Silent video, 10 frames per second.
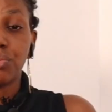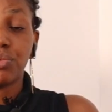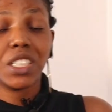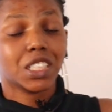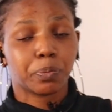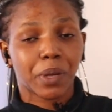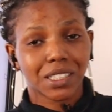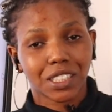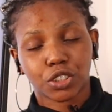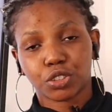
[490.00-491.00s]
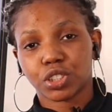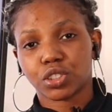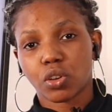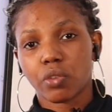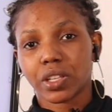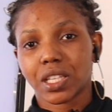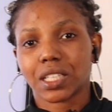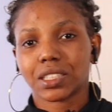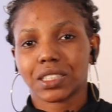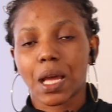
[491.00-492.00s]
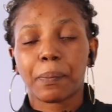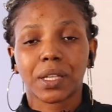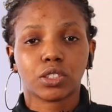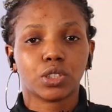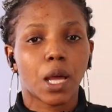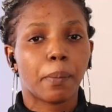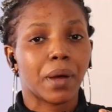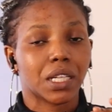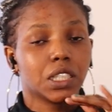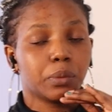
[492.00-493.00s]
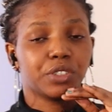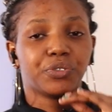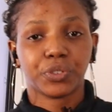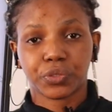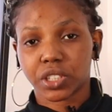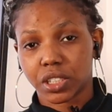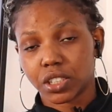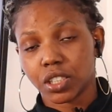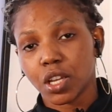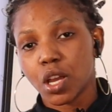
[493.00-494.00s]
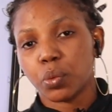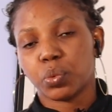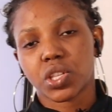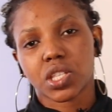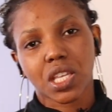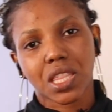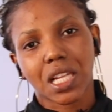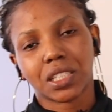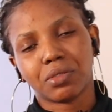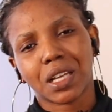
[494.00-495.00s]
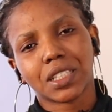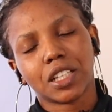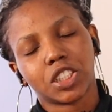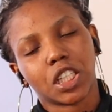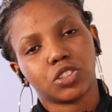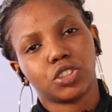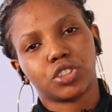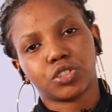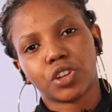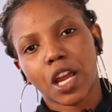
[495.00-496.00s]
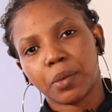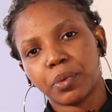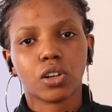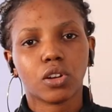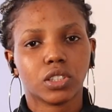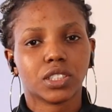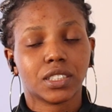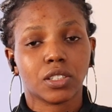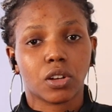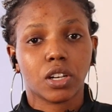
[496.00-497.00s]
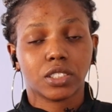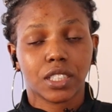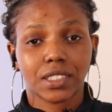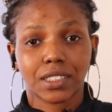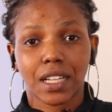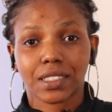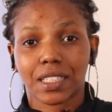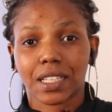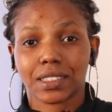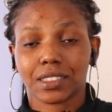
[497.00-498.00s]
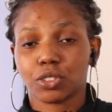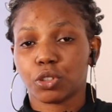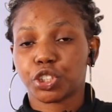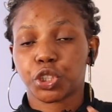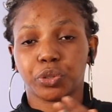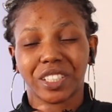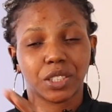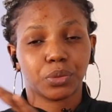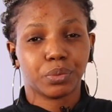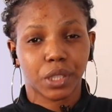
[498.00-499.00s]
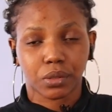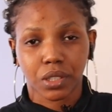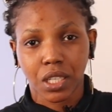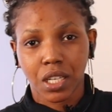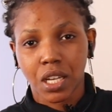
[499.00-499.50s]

If you read this passage, you discover that in that particular part labeled 15, we see that the writer is trying to describe a contestant that is not trained well.